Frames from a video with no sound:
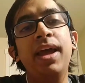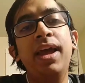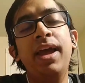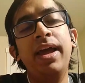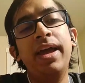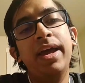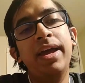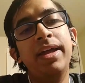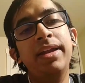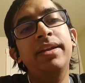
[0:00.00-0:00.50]

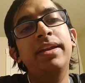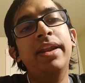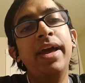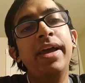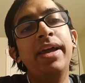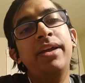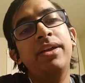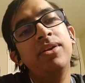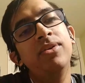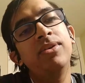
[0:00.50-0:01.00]
And
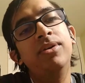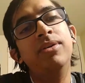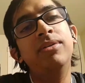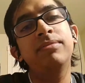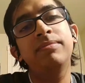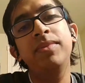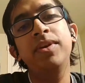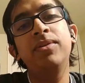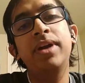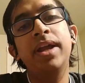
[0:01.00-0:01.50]
like,
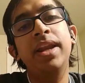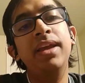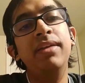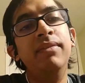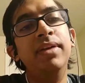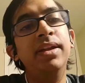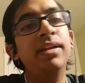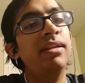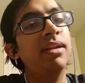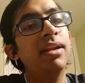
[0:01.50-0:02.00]
you can
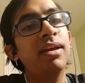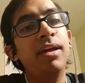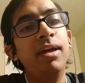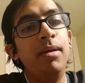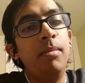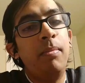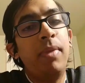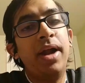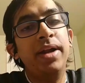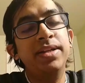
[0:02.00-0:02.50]
even
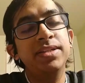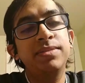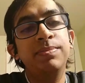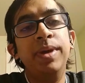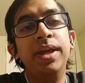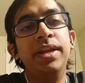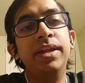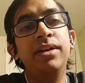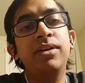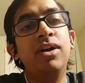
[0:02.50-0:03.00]

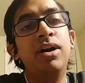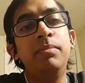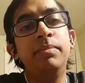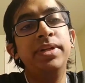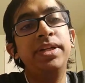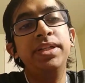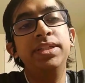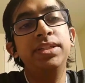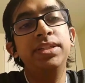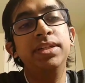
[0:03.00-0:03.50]
participate in
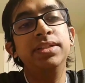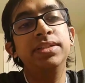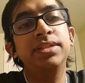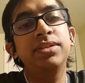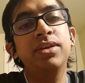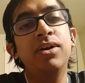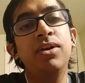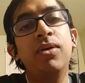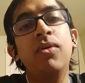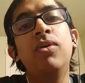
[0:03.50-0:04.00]
competitions
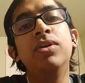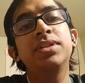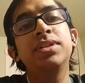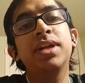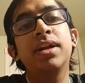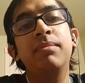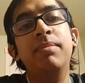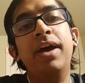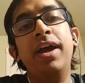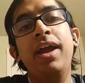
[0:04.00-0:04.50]

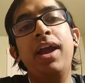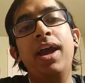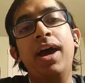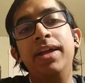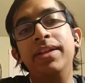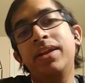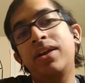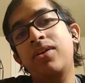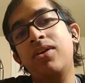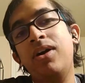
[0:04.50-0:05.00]
hosted by
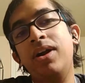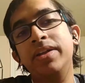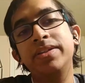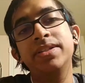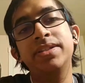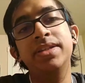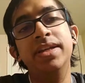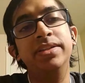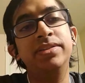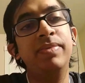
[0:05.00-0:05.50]
other
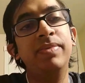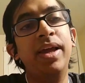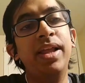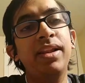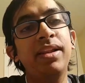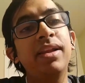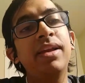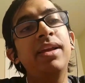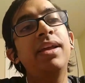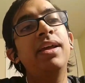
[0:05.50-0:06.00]
colleges as well.
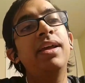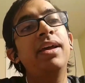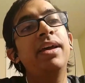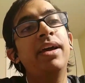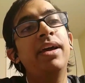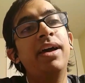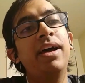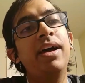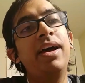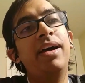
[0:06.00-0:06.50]

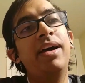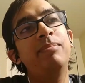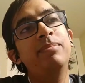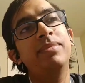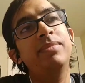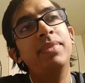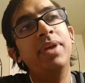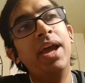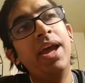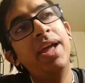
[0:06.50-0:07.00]

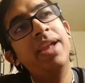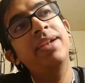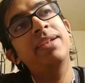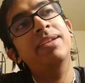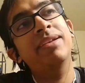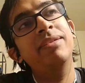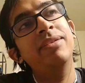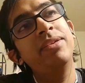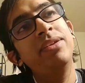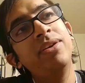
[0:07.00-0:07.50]
And
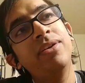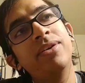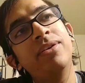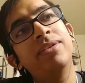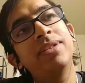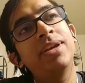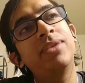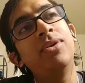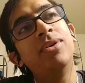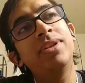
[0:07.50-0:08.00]

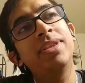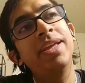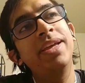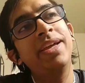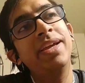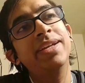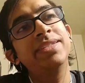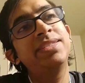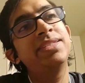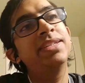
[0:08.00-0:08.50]
the good thing
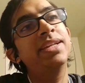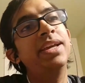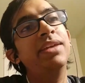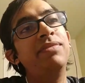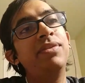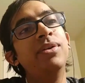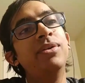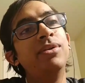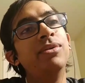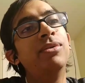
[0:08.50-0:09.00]
is if
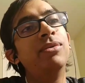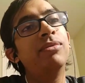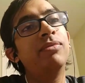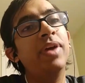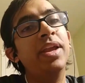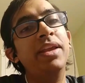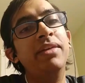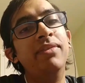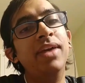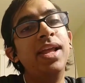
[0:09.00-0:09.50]
you do
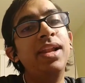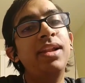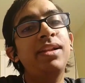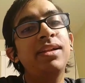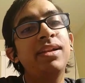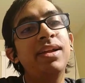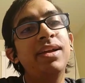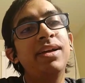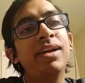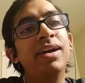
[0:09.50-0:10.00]
very well,
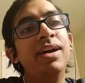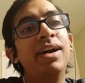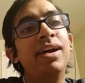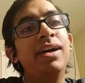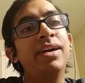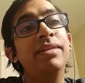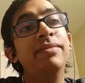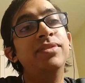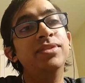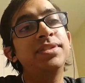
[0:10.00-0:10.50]

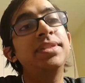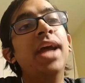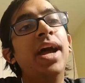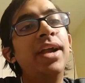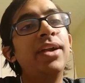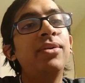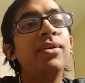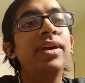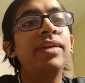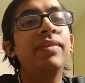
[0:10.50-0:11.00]
if you start
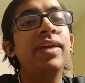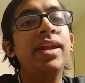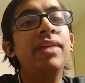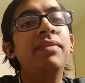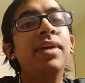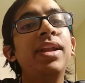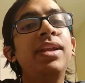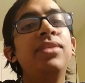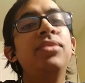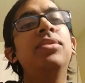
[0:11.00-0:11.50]
doing very
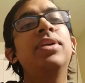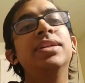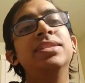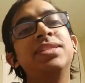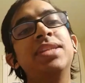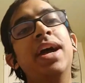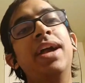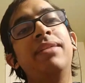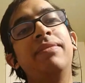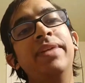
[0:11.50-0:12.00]
well, you can
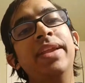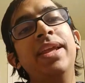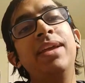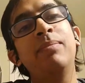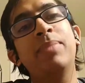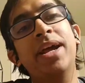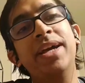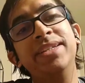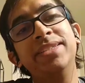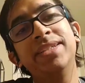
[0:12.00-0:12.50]
start winning
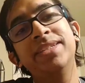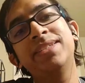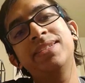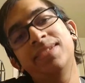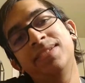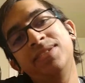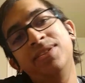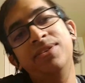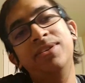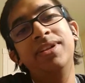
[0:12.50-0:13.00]
prizes.
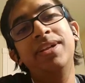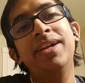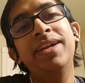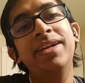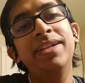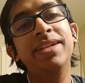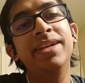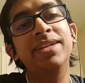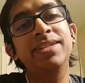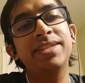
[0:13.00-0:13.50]
So
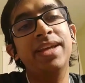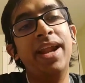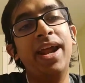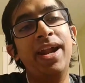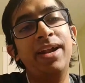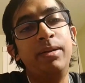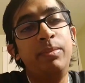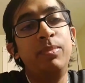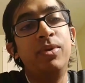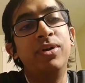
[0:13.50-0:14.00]
there's an
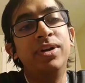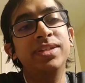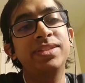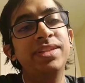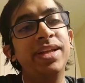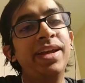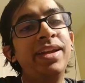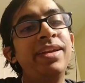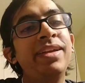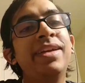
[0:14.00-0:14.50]
added bonus
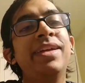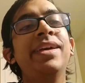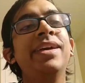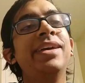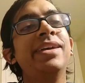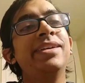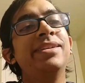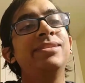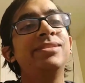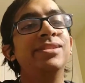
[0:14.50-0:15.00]
there.
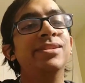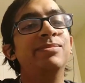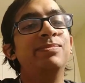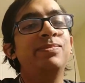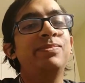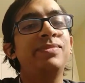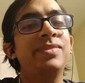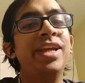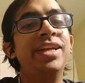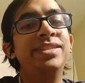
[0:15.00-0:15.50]
So
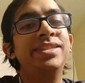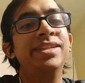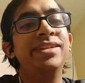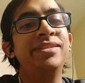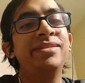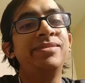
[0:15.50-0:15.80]
that's it.